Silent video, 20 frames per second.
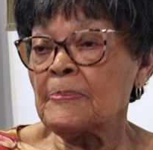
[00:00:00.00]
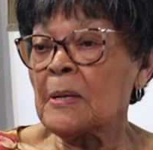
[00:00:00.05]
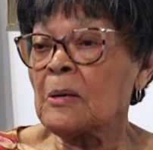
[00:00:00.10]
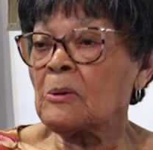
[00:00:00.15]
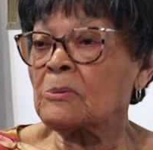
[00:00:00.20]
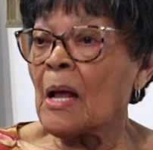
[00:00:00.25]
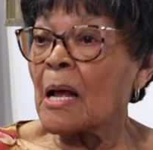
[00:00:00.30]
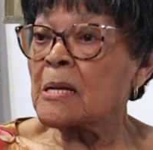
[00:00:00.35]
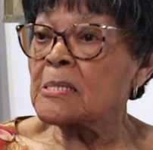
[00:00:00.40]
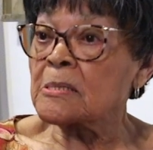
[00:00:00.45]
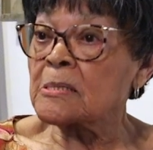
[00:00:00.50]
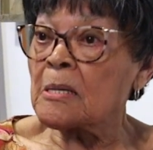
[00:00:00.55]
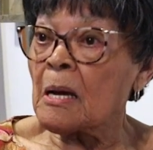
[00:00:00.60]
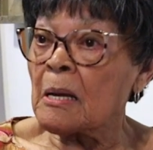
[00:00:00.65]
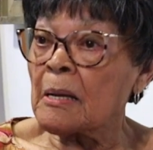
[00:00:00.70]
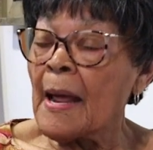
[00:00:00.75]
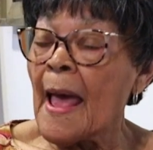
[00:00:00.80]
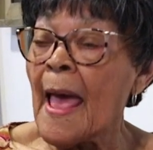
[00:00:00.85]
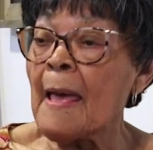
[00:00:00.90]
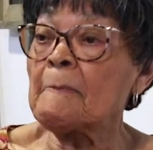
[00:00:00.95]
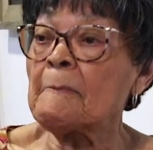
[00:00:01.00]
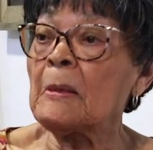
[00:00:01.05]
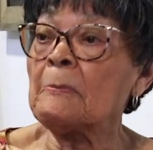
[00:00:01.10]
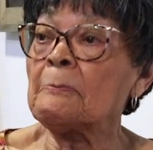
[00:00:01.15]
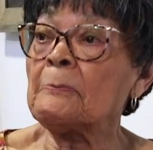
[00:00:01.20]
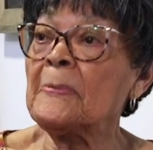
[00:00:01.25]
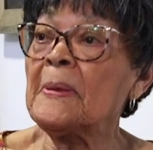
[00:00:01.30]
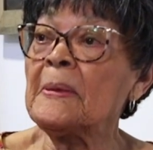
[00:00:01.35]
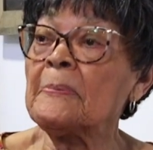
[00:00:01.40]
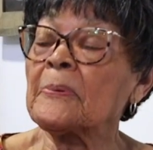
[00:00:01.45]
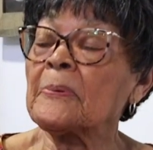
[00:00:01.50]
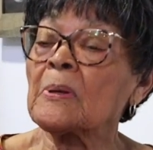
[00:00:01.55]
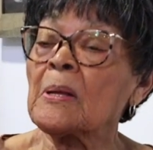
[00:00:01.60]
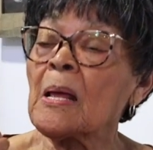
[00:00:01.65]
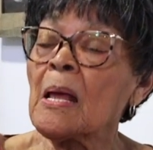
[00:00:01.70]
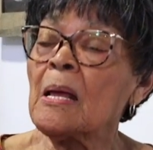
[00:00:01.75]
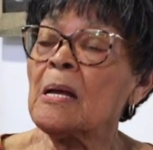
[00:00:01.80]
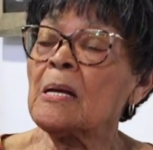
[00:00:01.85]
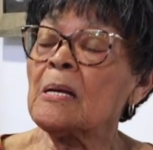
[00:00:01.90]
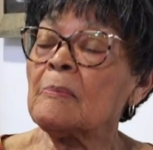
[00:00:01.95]
because I stuttered, and then people
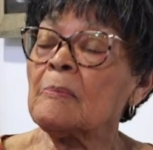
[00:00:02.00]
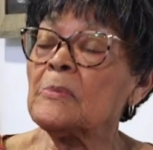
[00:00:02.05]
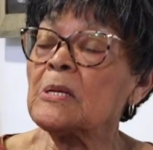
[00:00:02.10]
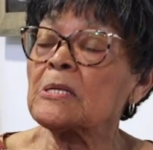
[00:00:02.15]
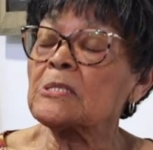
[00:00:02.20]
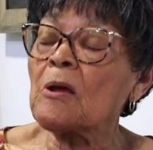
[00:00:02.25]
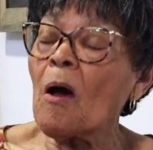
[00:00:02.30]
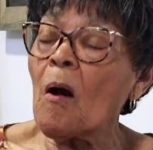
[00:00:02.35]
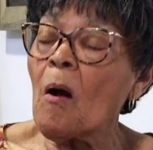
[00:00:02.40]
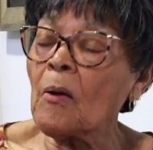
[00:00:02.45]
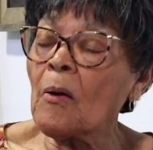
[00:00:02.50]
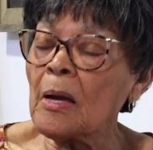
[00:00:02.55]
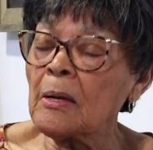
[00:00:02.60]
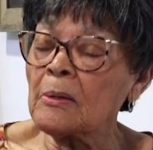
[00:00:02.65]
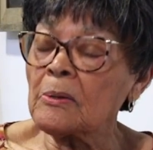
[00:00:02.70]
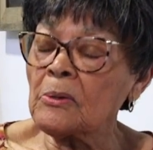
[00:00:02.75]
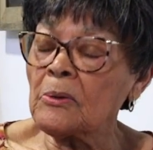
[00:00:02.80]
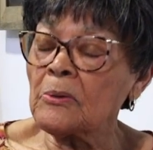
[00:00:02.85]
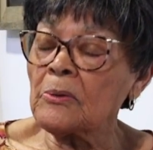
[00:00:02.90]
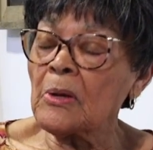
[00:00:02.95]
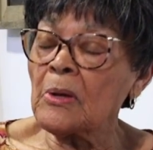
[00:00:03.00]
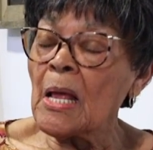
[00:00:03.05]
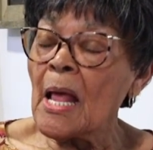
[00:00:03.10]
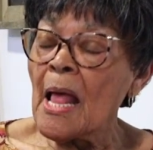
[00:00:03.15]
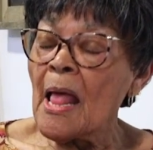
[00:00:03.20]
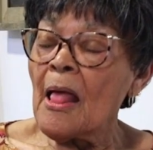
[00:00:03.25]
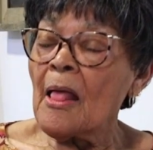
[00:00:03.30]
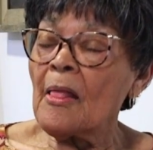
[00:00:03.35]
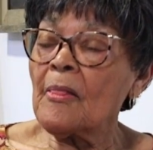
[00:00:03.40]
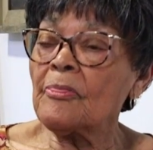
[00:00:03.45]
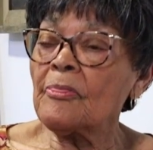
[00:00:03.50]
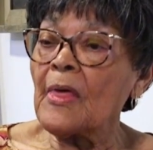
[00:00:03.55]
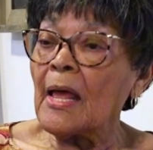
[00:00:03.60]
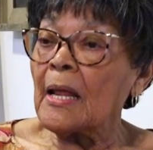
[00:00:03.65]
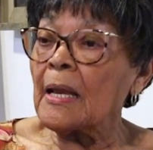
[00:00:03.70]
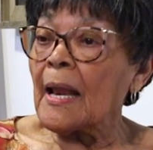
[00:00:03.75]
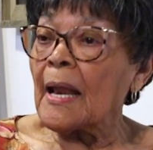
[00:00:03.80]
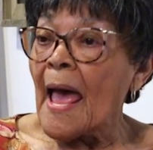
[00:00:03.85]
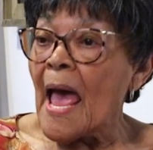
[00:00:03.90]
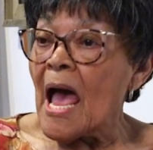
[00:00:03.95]
be talking to you,
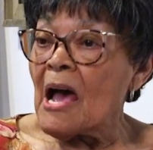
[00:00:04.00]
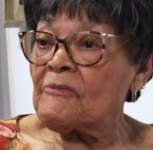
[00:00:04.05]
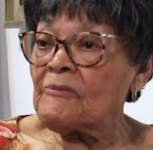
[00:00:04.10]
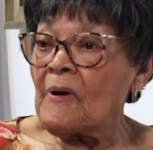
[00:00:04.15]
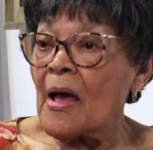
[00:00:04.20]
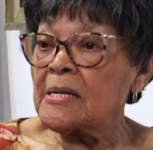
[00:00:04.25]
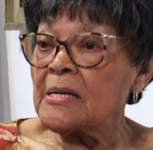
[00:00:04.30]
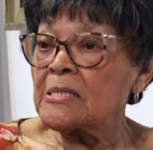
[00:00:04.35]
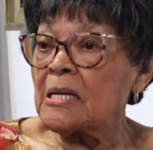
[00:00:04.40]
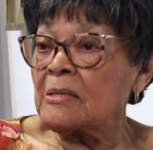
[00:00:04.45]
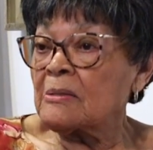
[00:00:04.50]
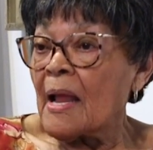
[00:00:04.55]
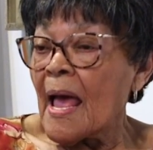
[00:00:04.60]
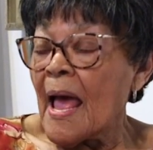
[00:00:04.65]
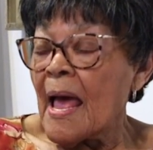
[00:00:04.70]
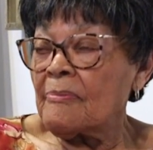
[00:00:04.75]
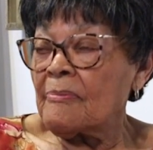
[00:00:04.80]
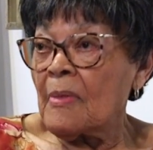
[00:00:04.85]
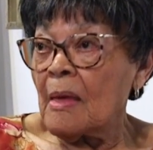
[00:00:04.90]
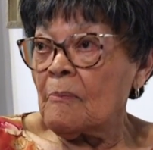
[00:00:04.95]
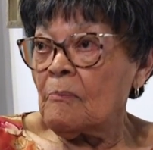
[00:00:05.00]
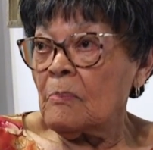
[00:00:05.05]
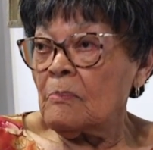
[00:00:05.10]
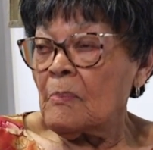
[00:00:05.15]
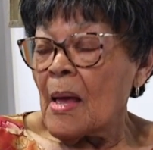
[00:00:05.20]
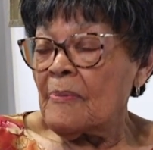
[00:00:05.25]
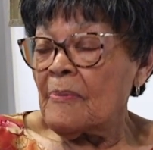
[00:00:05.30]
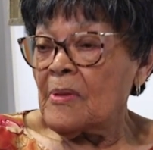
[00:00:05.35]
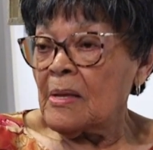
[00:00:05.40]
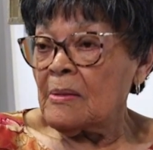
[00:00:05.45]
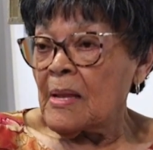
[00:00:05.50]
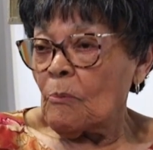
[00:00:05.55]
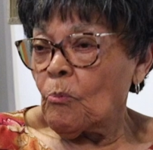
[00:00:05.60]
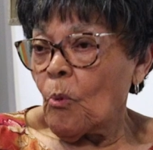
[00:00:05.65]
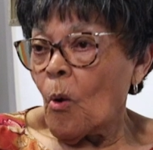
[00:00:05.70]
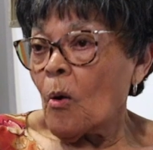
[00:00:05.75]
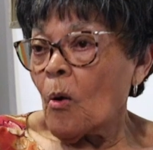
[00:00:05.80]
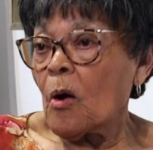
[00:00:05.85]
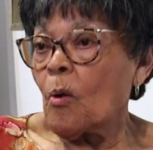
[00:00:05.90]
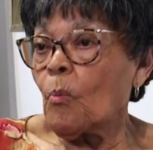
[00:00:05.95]
they laugh at you, and then they
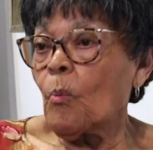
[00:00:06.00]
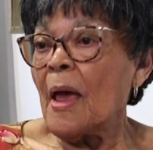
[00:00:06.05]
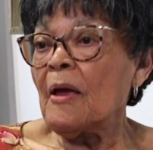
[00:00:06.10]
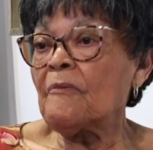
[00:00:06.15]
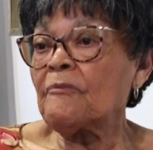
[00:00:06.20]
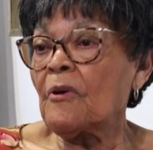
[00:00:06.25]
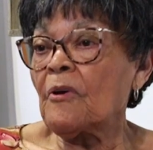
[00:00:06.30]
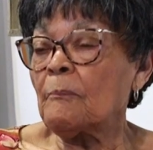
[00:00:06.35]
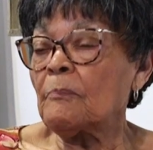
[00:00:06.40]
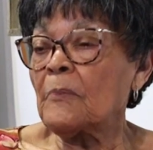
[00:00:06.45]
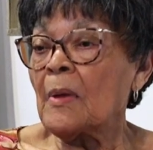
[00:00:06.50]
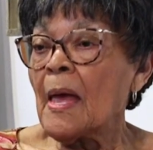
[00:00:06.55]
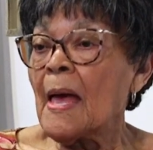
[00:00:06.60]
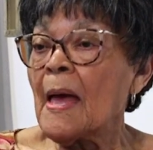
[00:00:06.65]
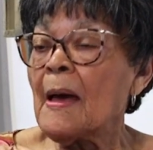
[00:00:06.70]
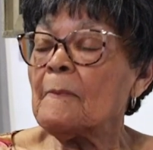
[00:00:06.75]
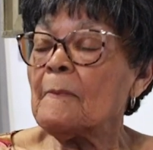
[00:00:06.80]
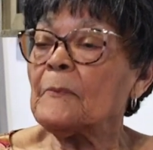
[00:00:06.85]
walk away from me.